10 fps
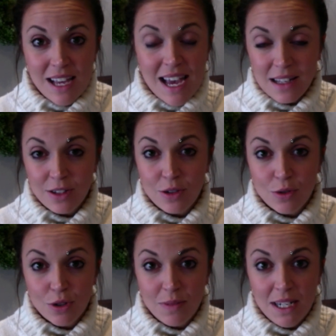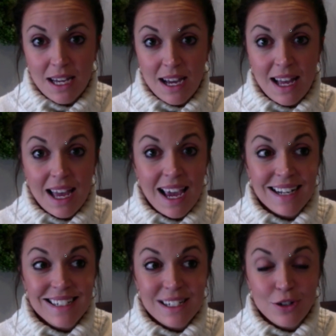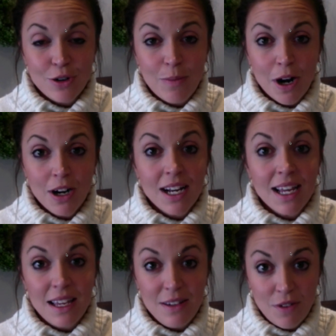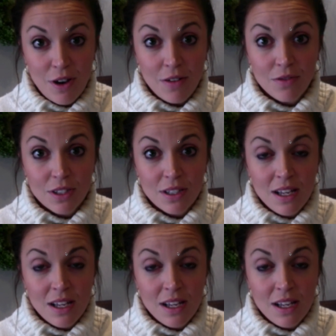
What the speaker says: as social media and digital marketing evolves.